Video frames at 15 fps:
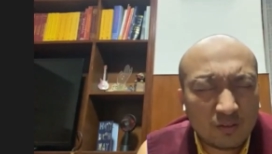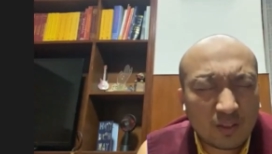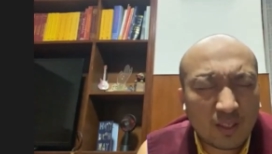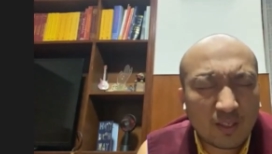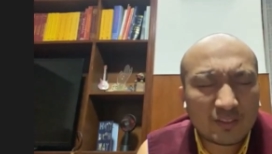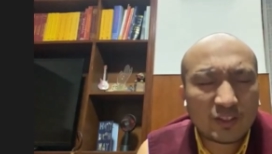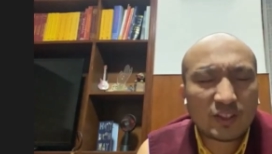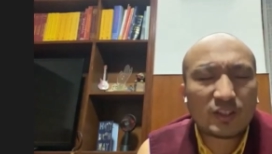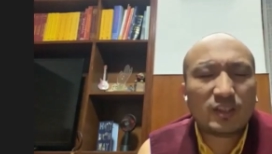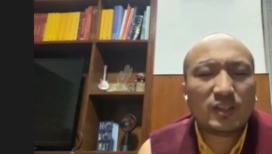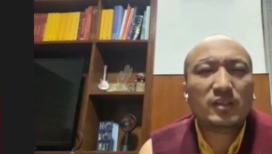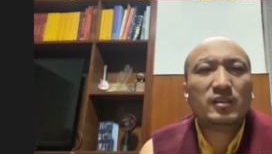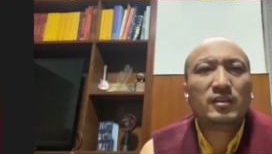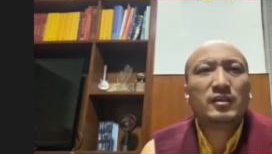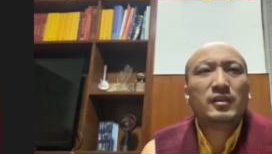Kala
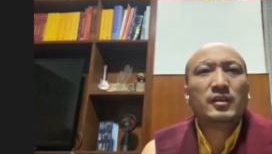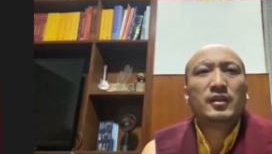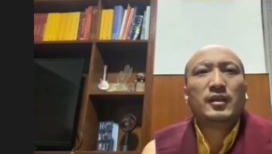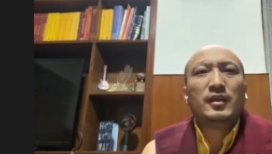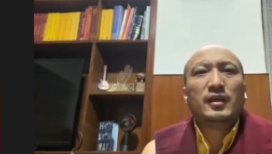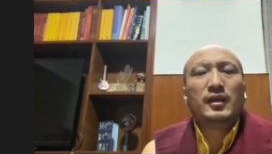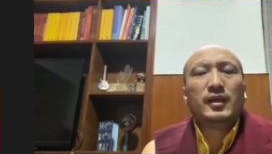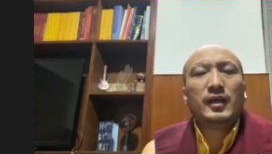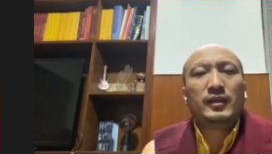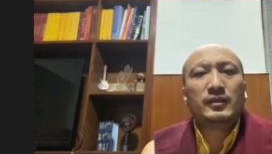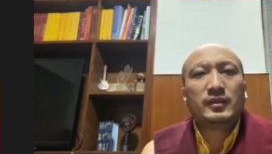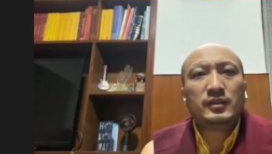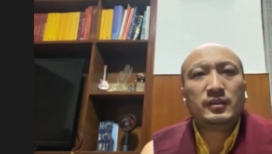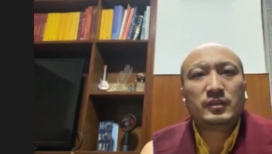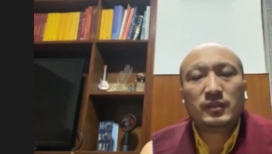Chakra, and
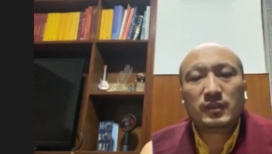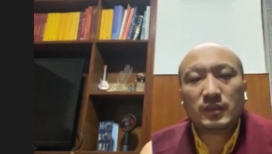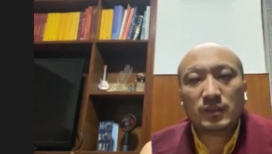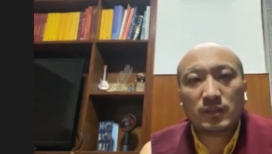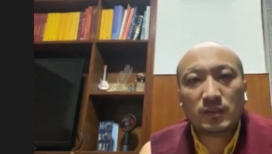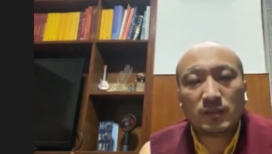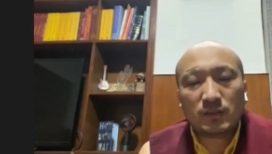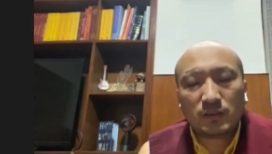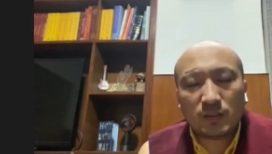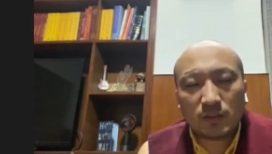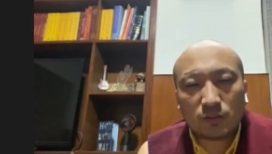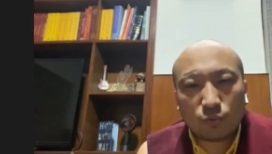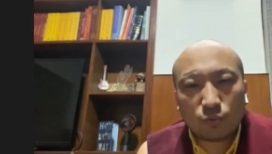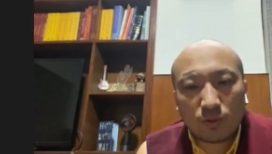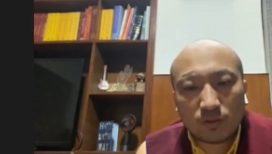then uh,
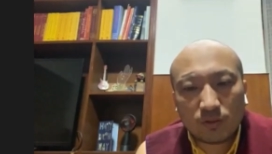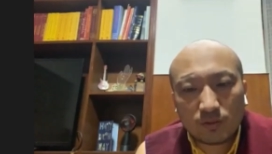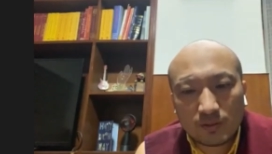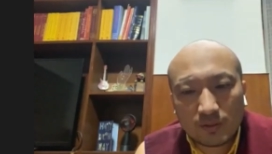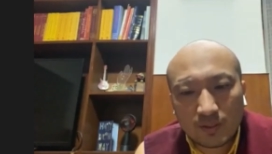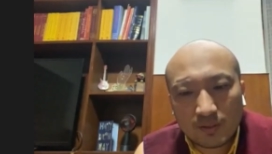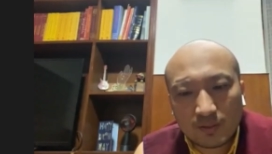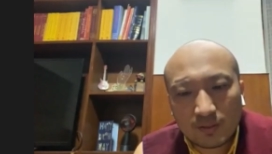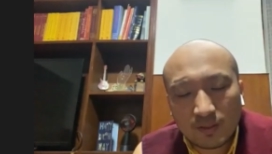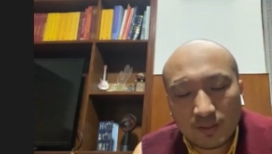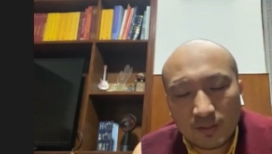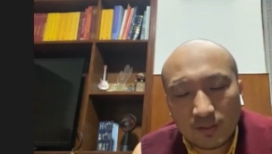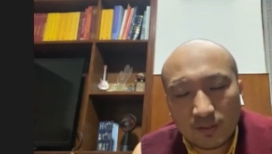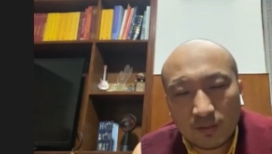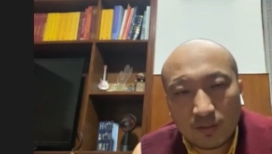one set
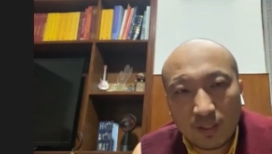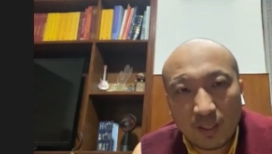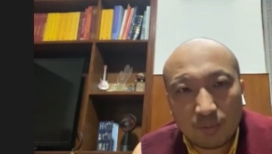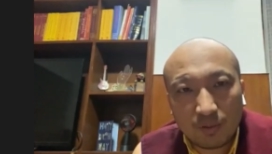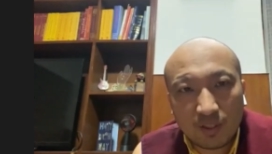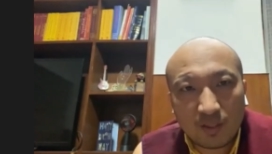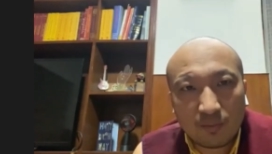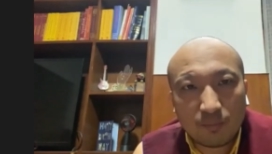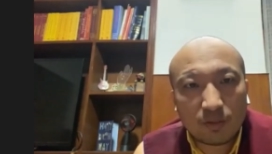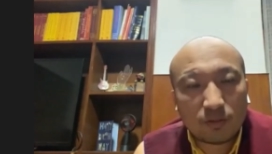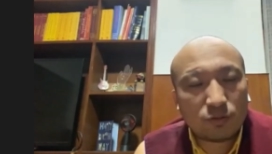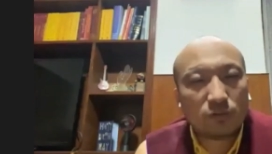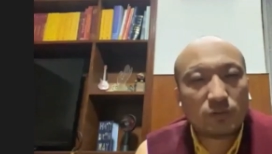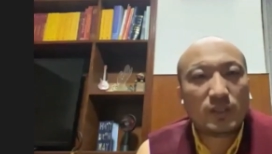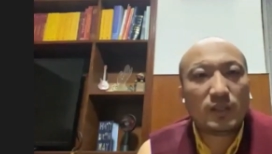in Abhidharma.
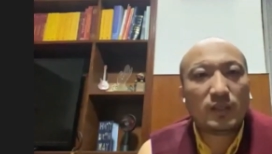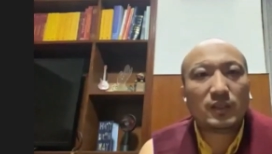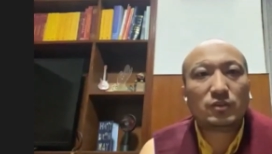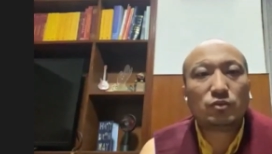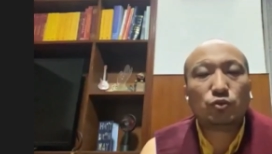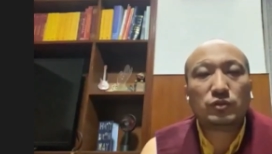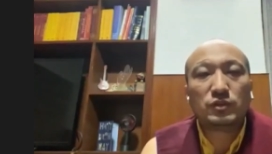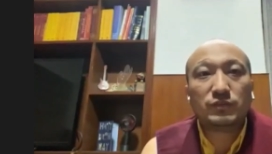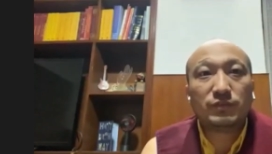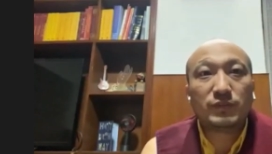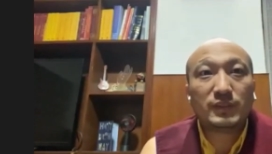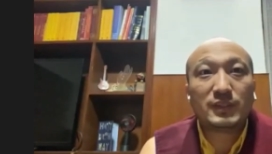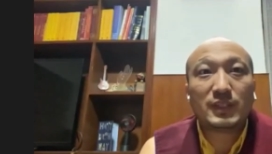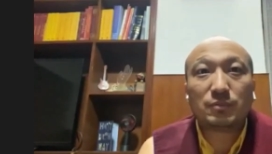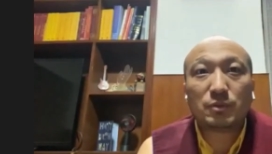So there are like two
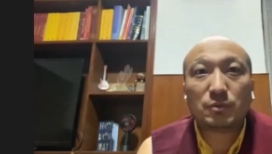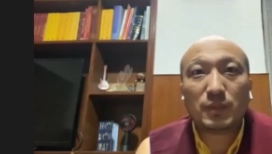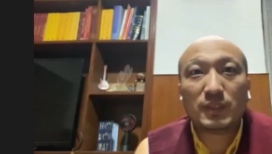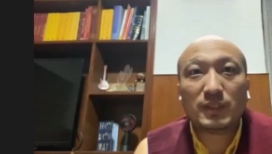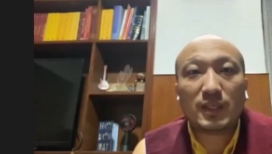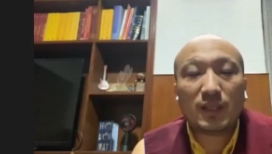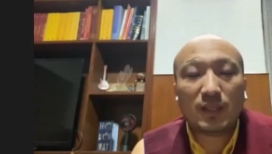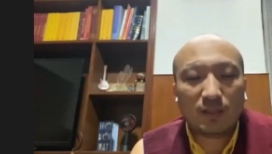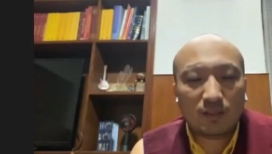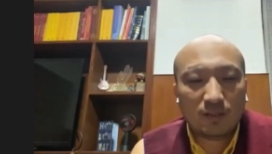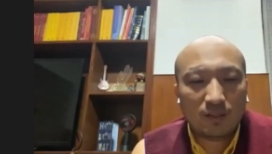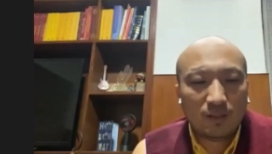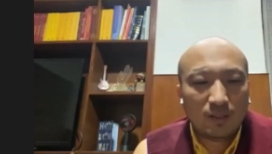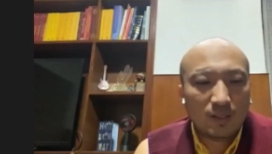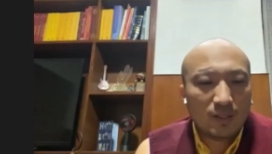different types of mandala.
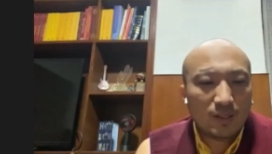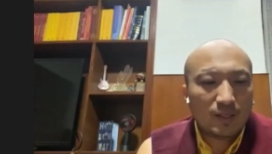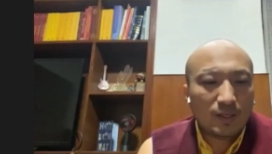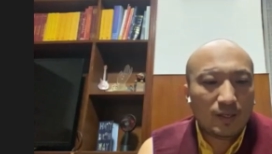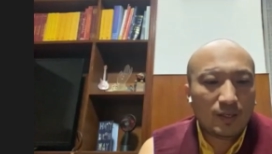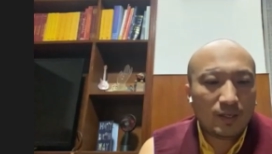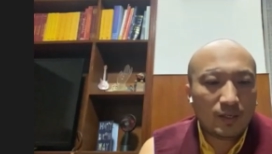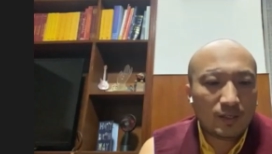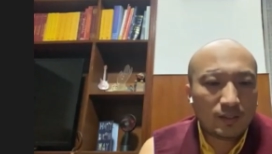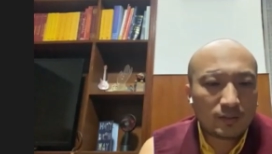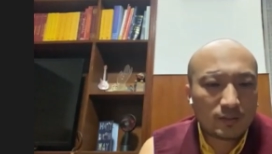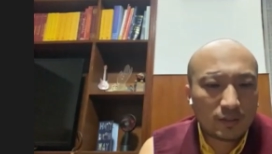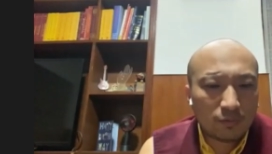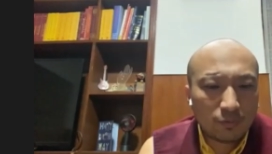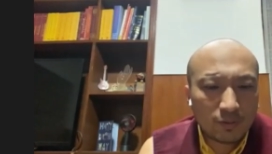
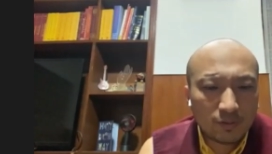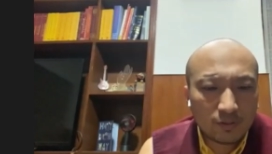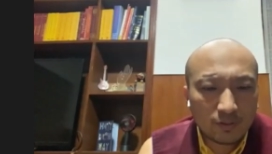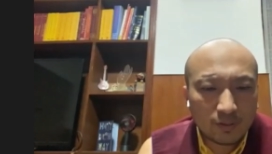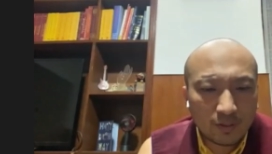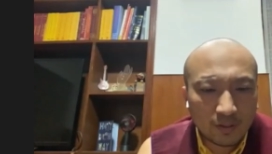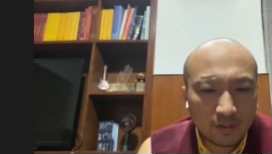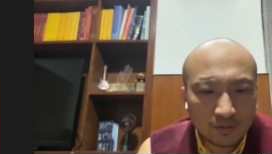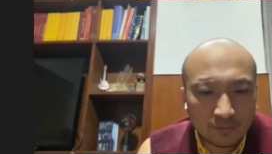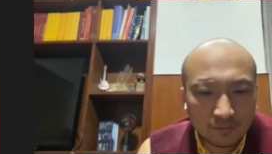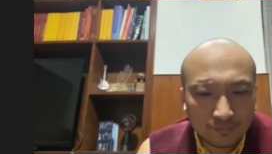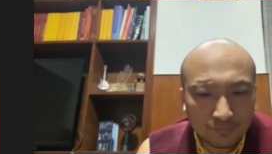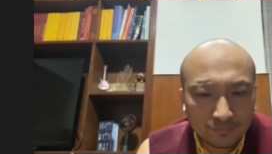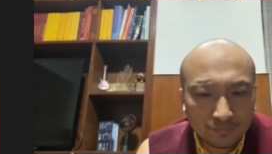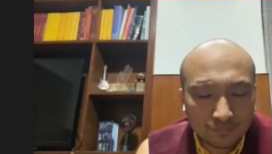And even in
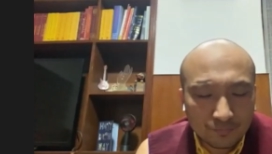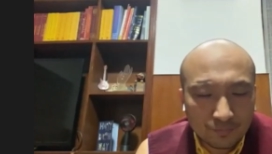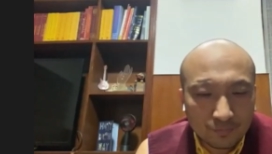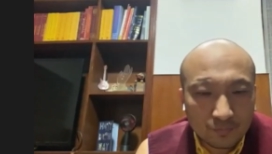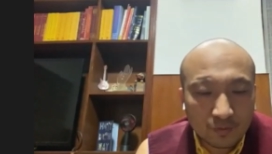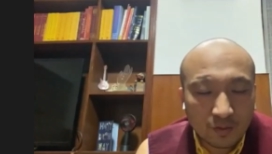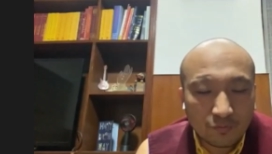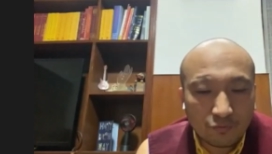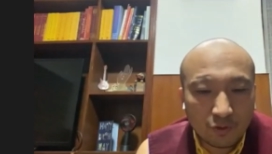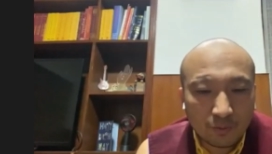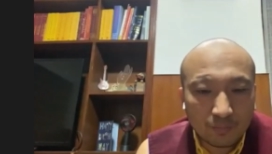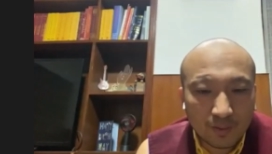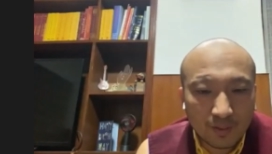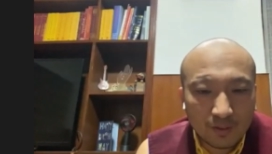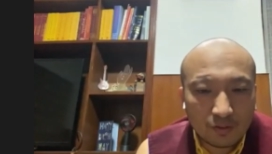uh, from
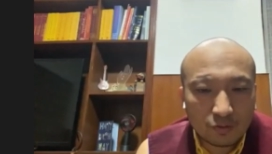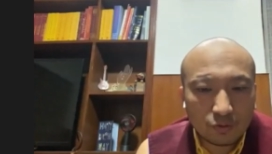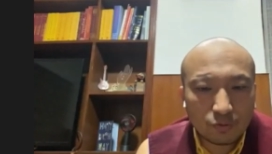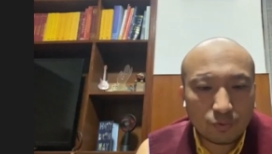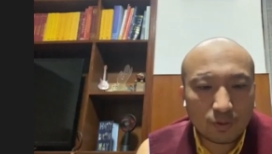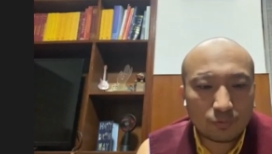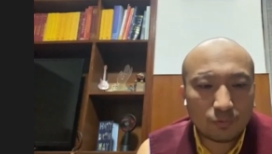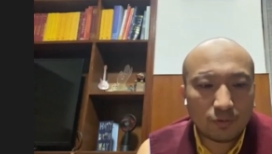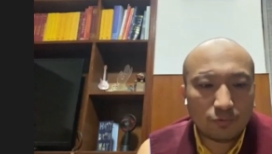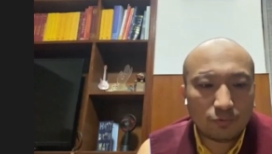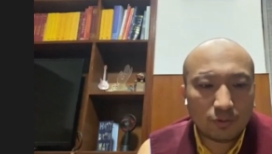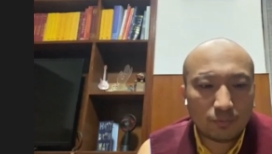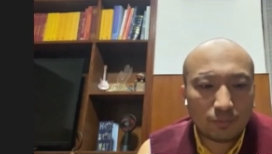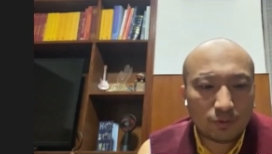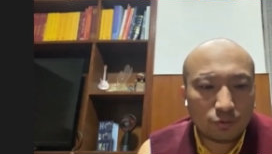these two, what we
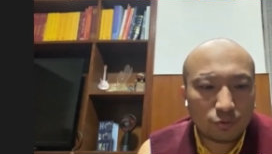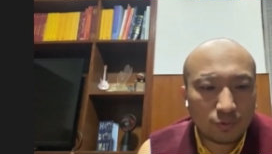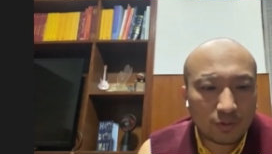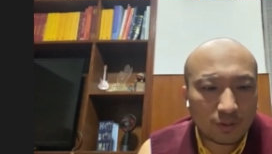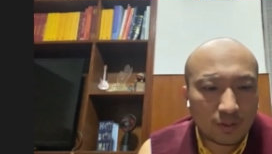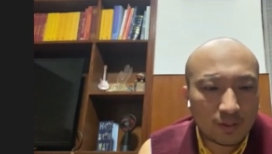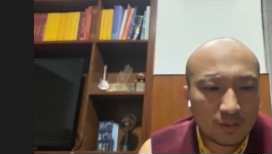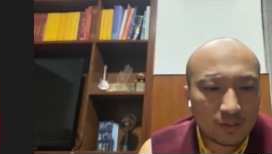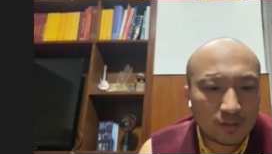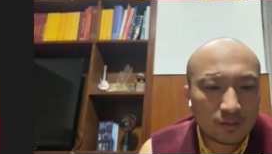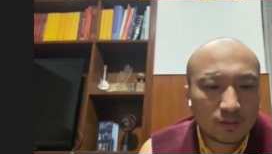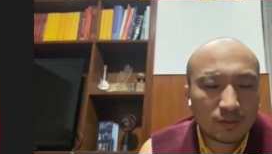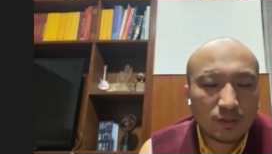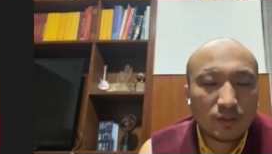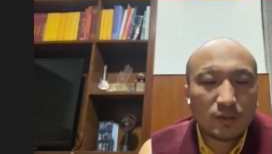will be doing is